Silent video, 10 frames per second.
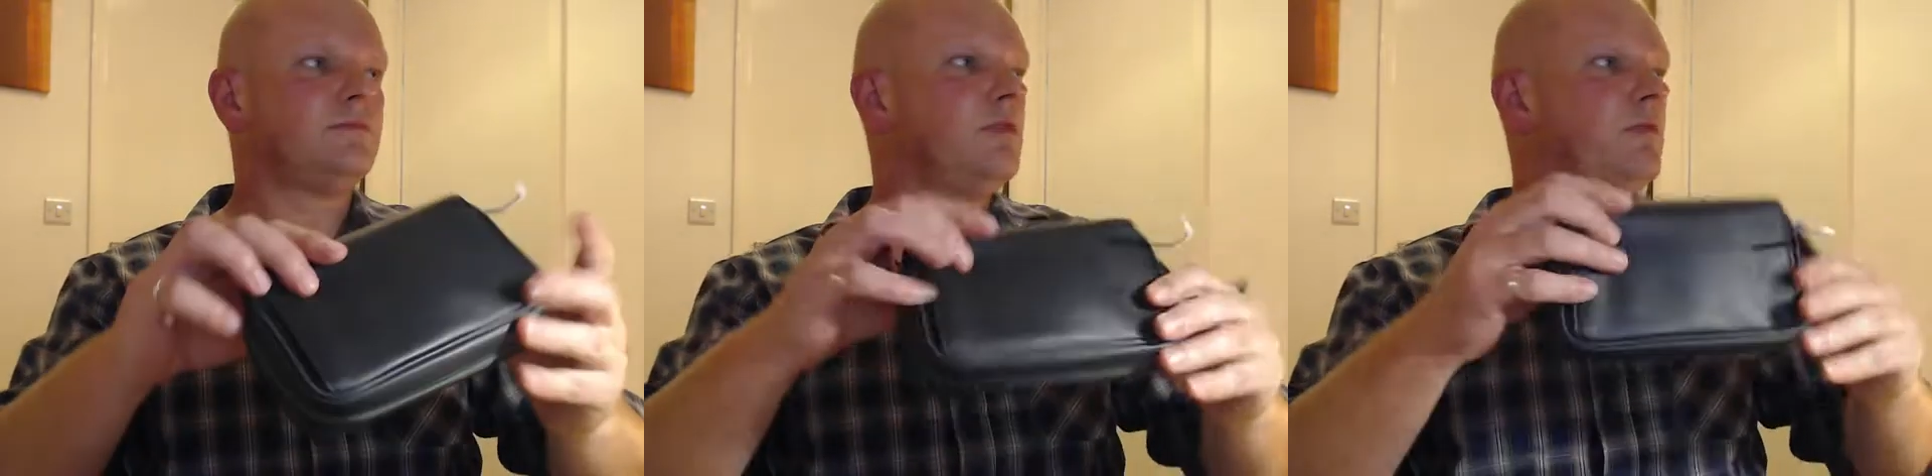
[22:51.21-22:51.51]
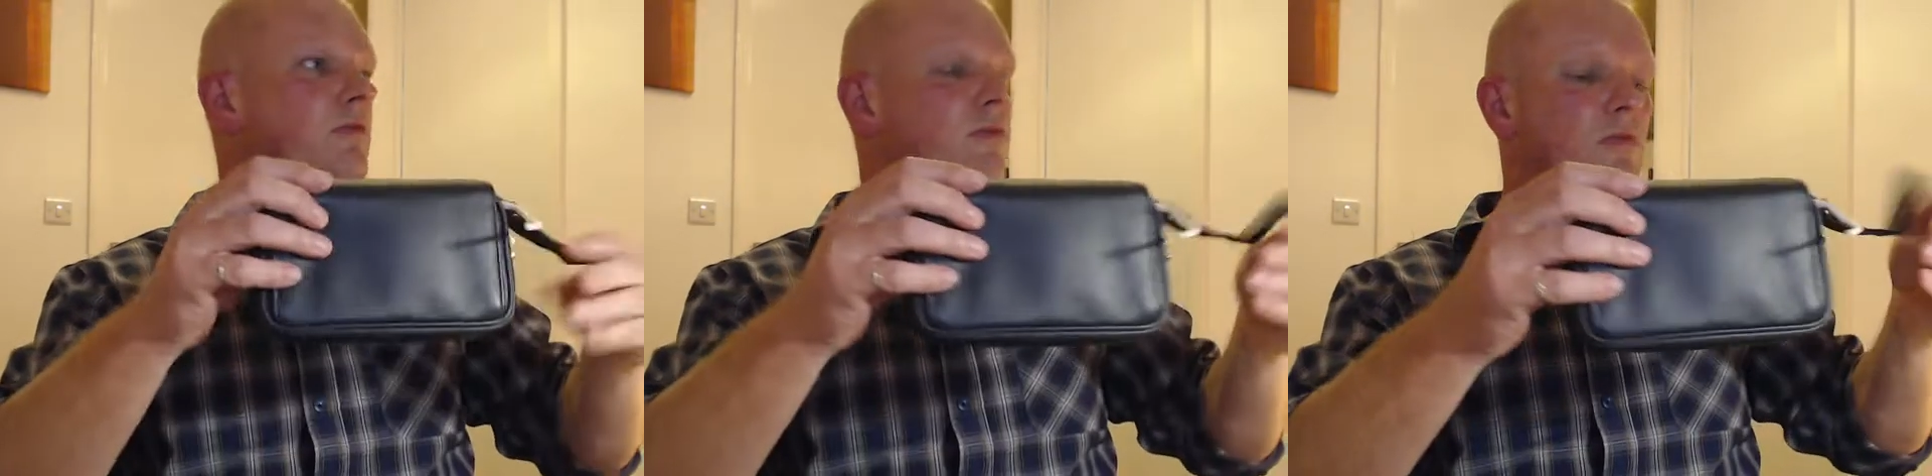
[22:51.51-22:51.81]
And
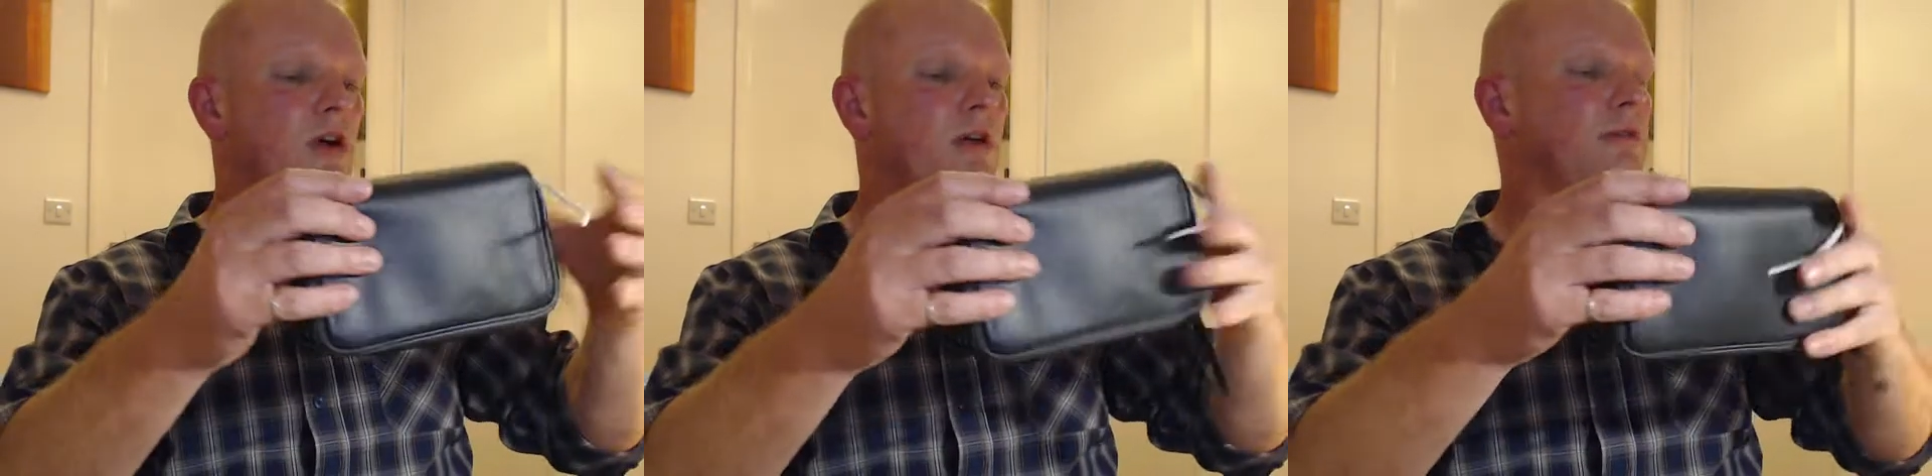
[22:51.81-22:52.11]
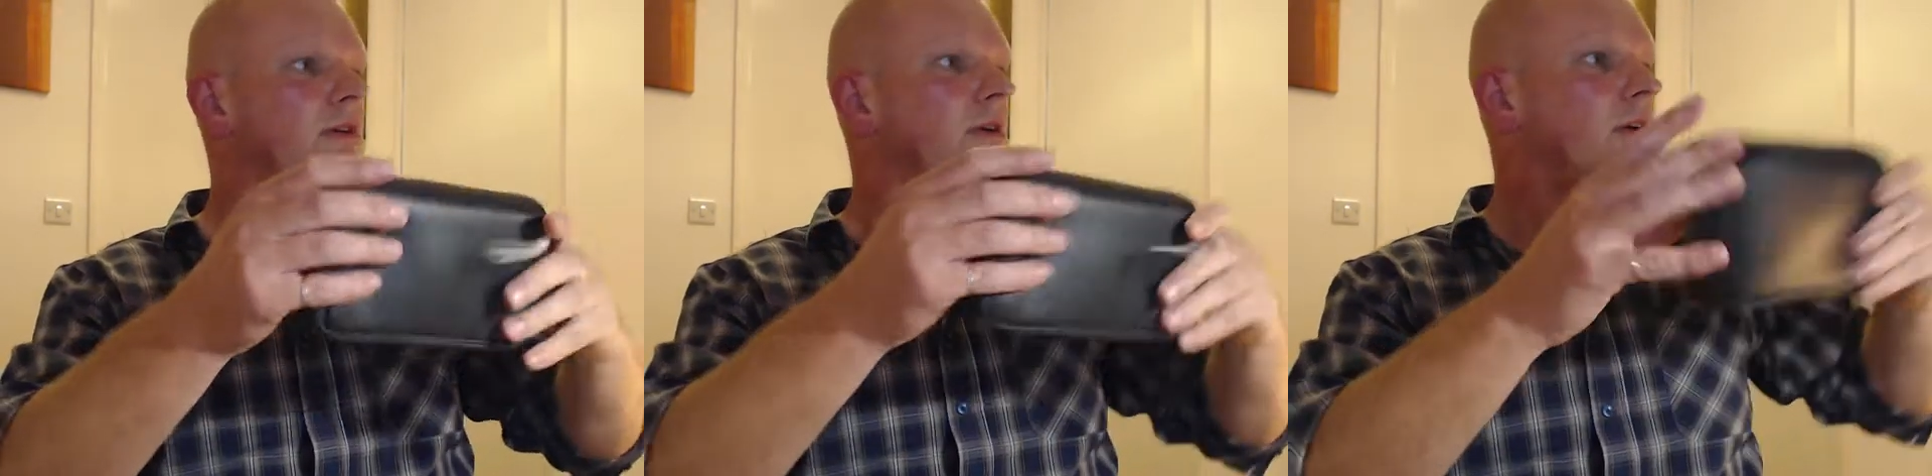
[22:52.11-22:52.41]
we've all
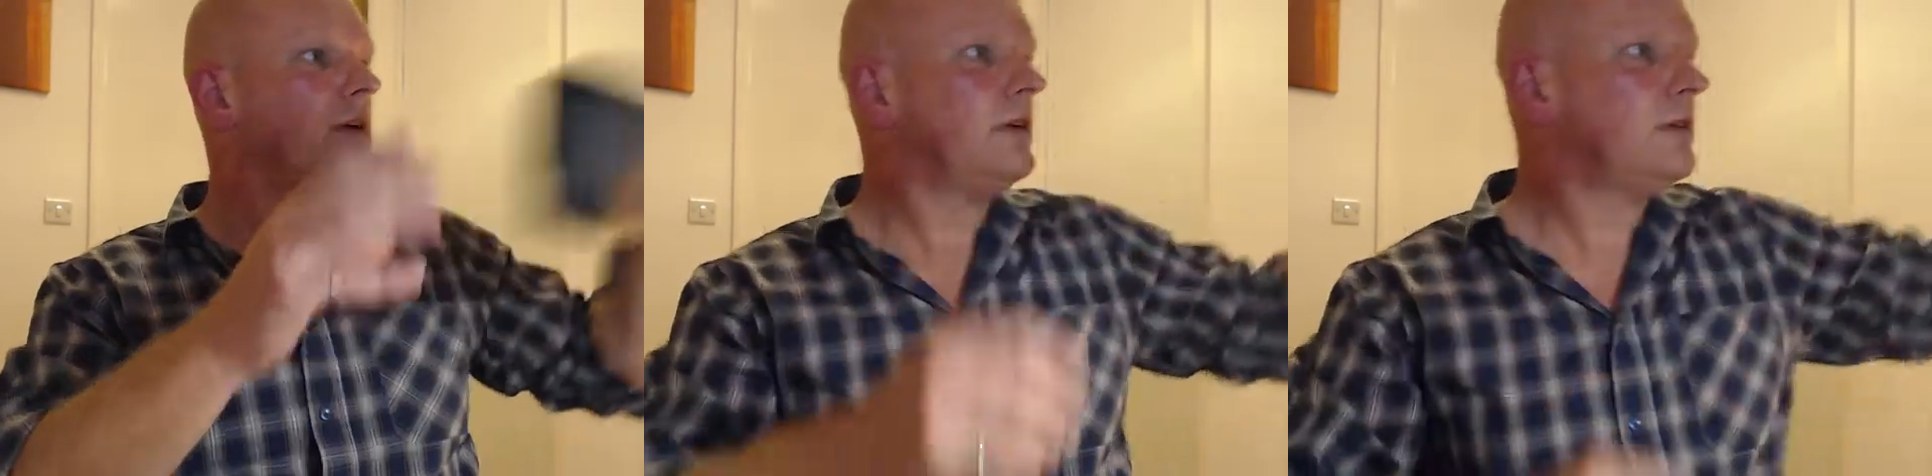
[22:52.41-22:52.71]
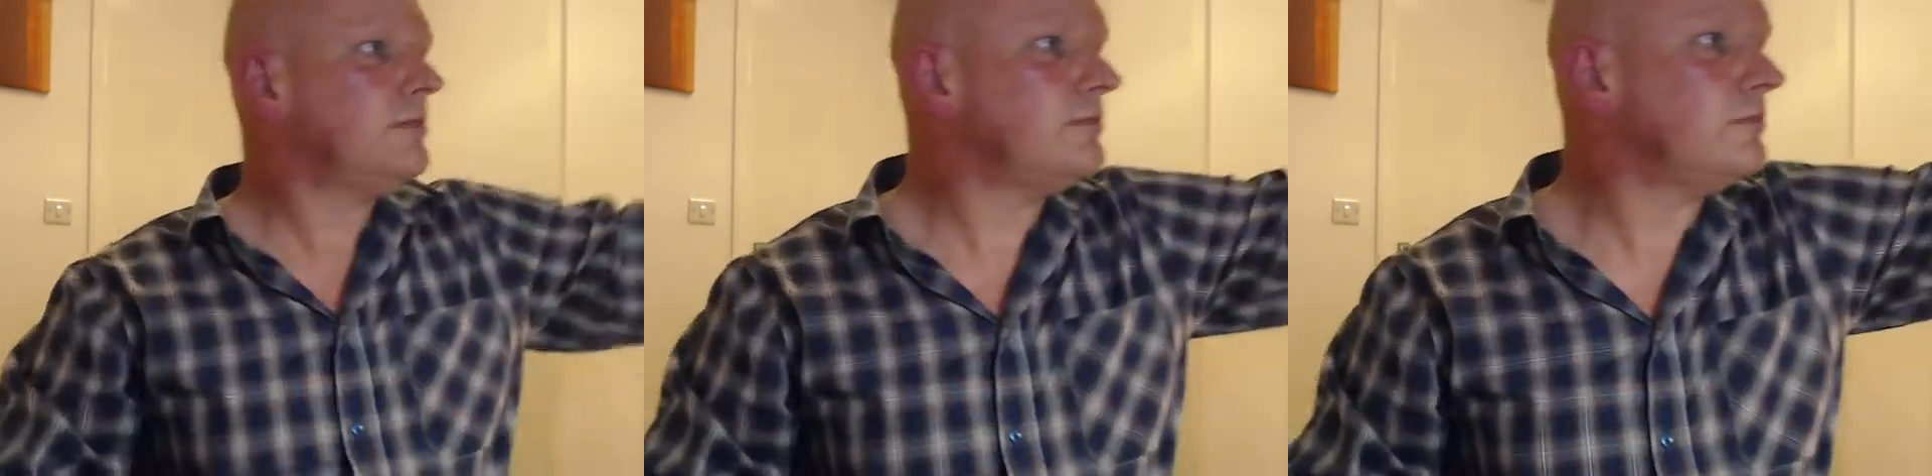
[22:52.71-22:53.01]
got
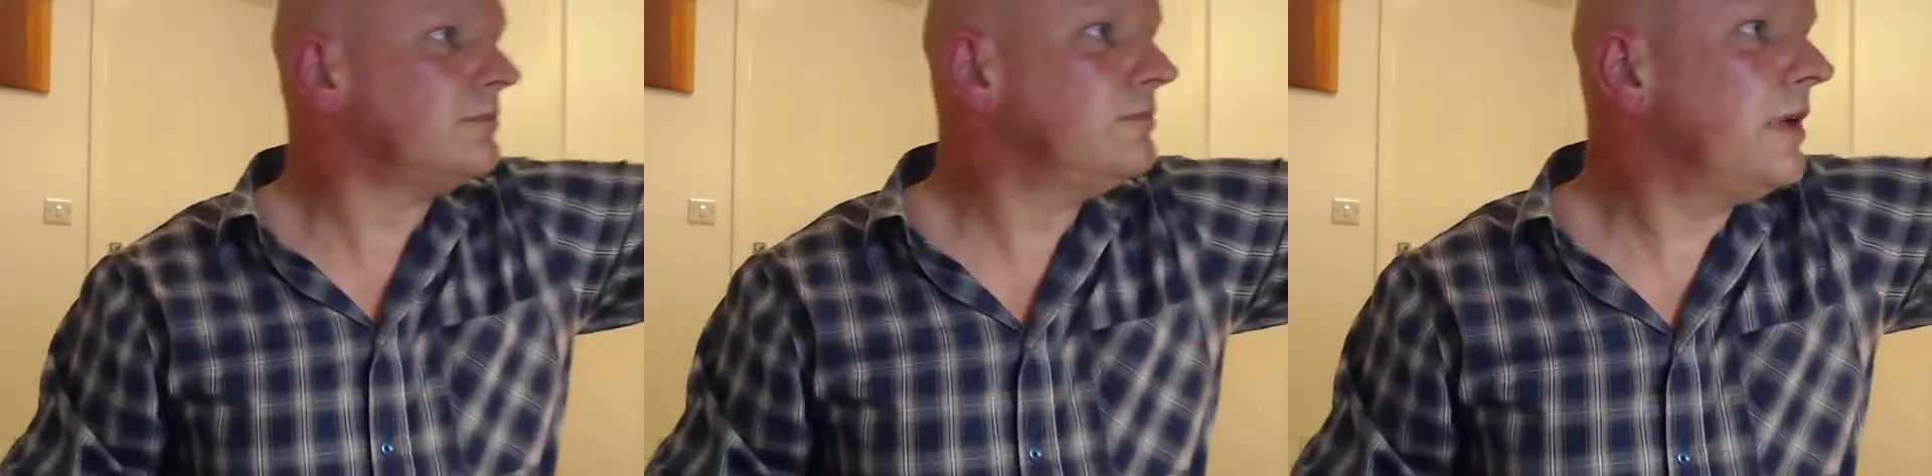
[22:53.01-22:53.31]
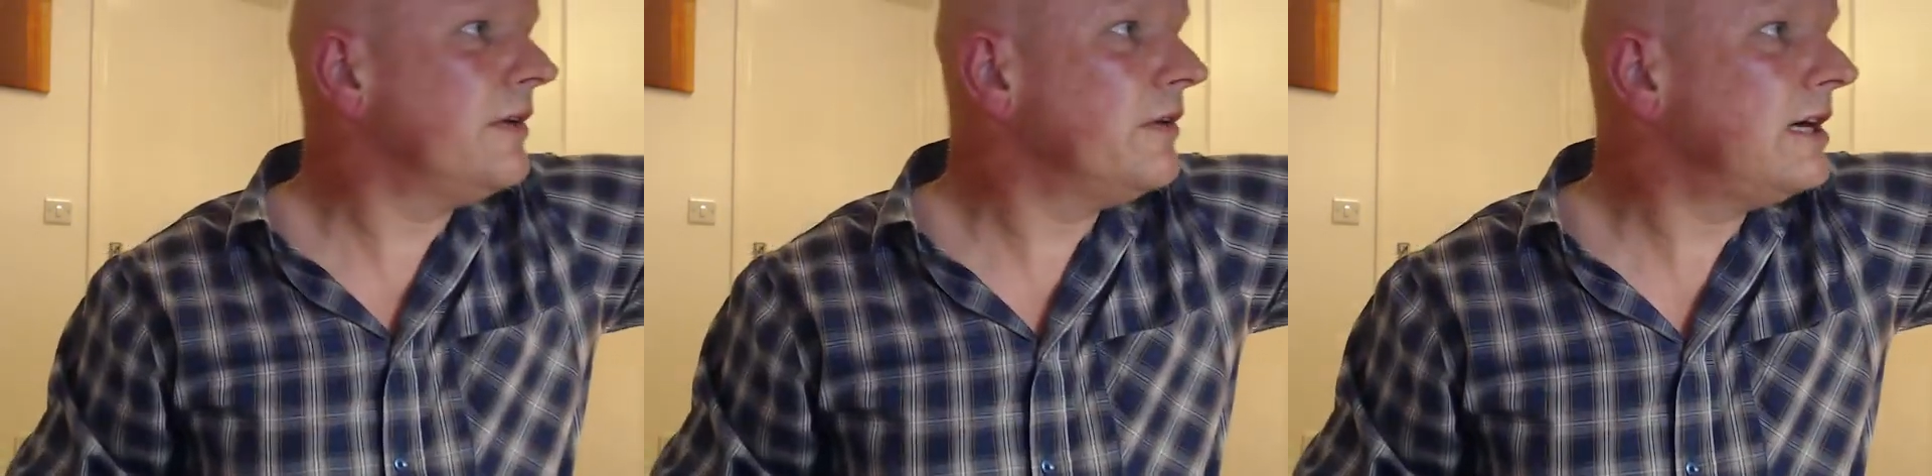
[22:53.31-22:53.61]

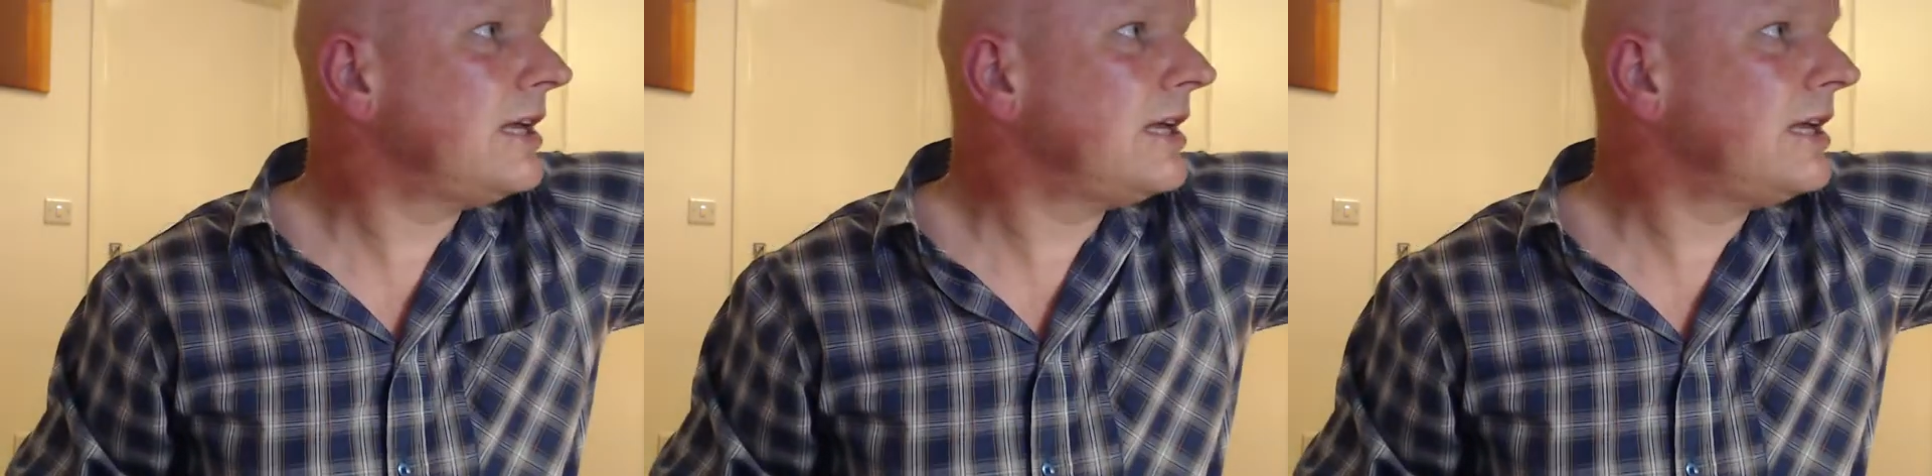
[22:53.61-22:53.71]
another